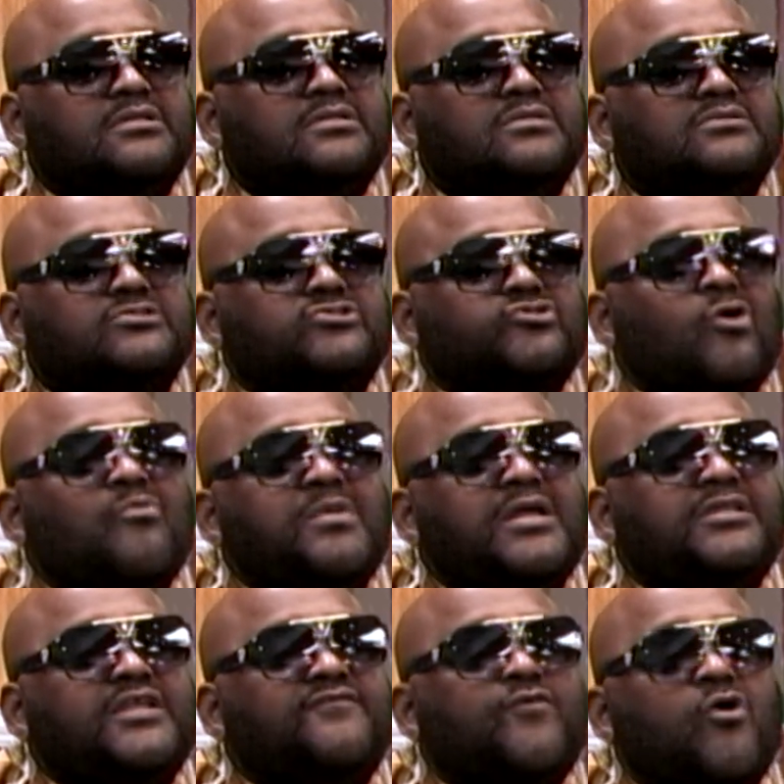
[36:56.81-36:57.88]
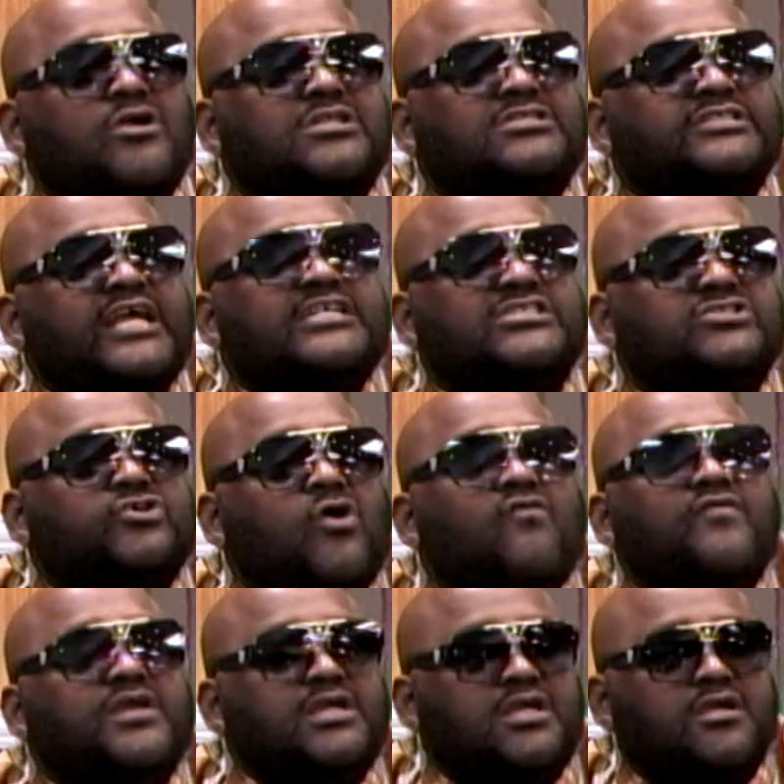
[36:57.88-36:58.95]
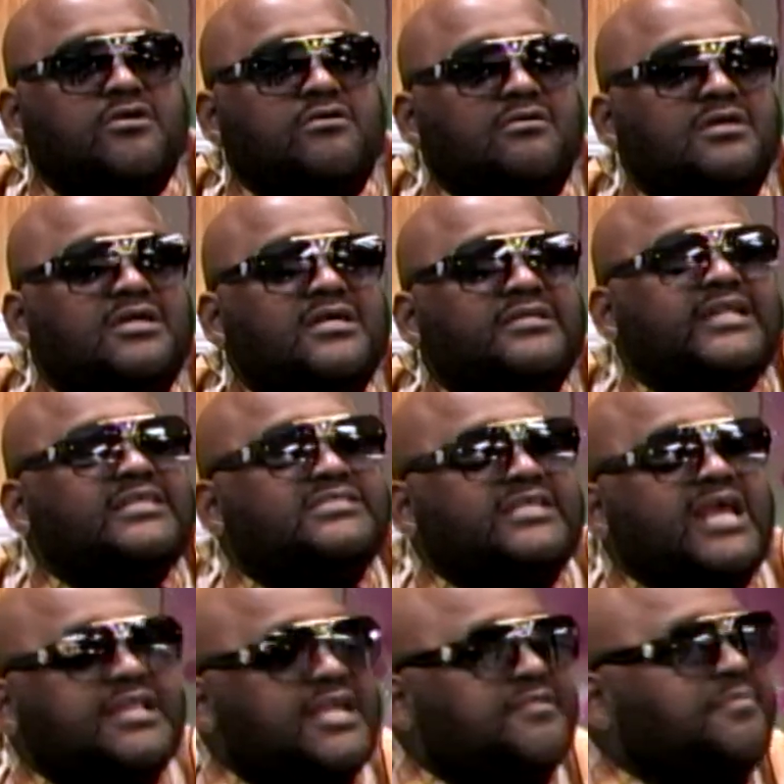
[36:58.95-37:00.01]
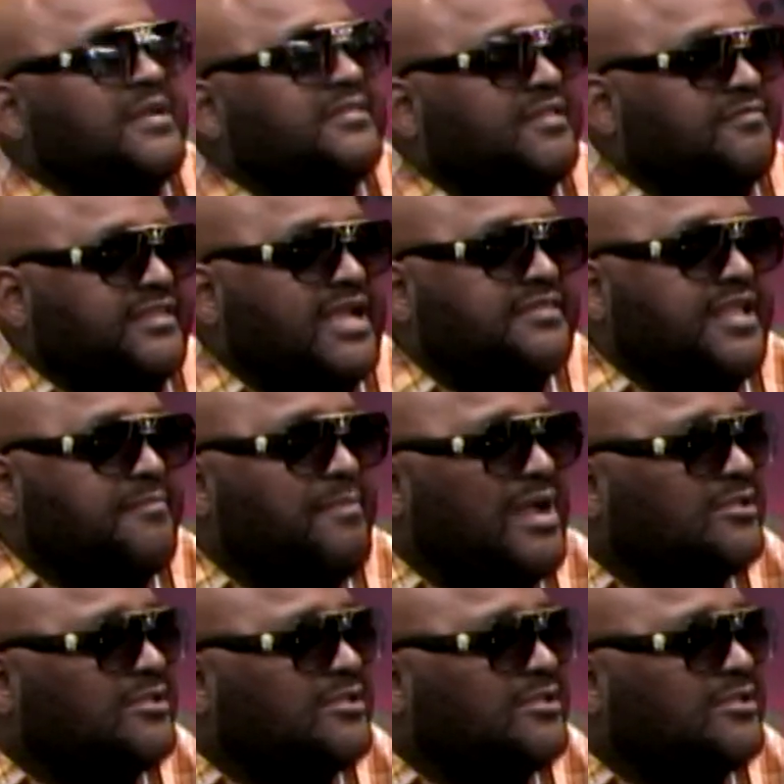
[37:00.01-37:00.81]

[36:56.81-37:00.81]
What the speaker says: so many different organizations over here that saying that they about the